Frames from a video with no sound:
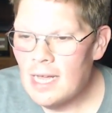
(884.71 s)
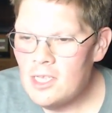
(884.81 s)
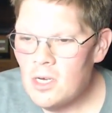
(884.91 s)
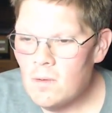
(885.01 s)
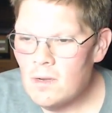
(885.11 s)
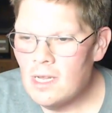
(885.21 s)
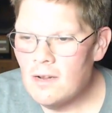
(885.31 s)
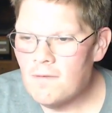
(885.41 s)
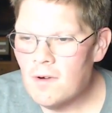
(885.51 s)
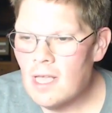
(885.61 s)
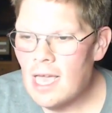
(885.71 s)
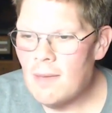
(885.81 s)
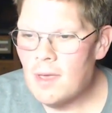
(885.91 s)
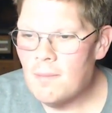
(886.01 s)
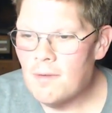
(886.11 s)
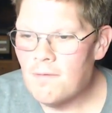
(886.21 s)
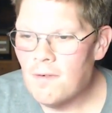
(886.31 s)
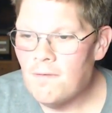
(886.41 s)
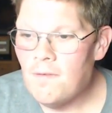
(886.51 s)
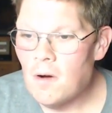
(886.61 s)
I don't need it for gaming, but for
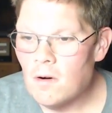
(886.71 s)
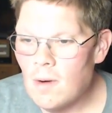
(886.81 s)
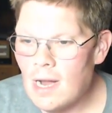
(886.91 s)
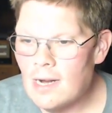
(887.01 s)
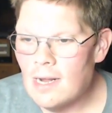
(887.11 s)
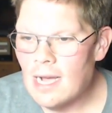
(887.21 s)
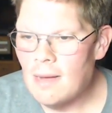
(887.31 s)
photo editing.